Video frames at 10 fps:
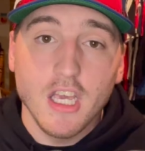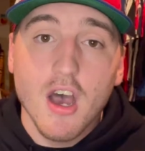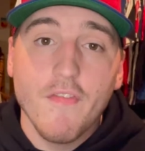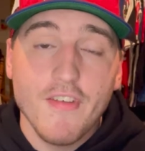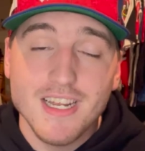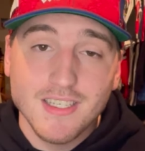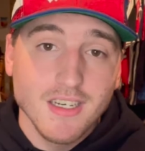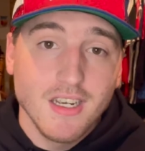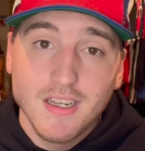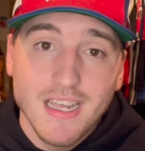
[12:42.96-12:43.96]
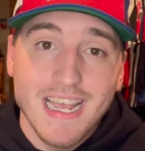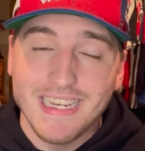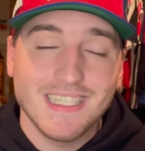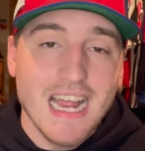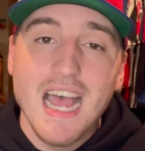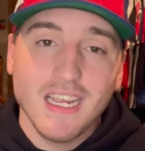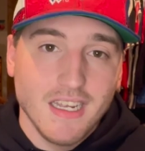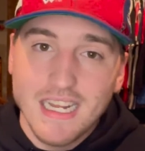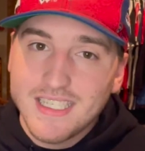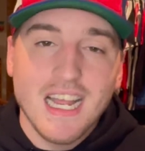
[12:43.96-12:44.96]
offense it's not
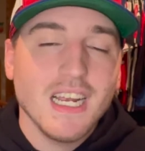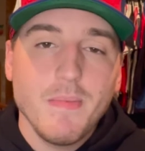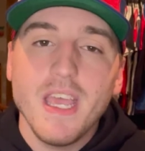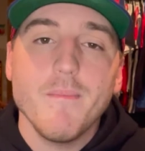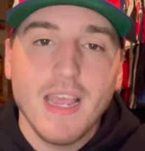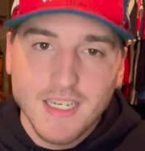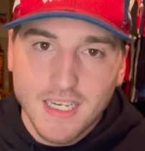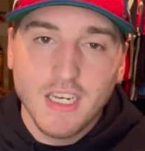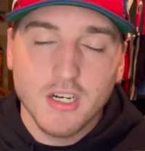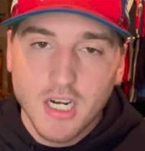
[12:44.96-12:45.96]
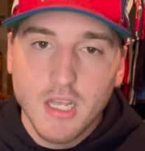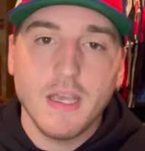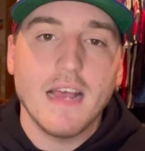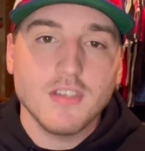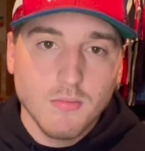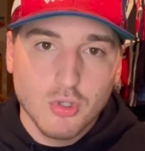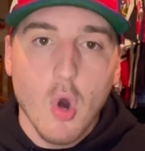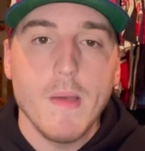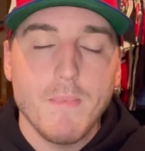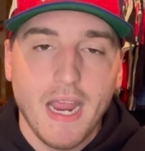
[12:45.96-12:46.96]
going to be amazing. You're going to have some
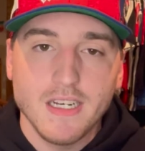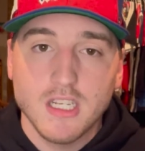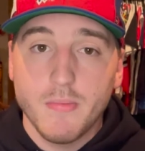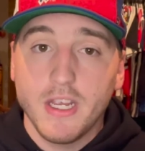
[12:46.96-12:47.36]
growing pains in there, but you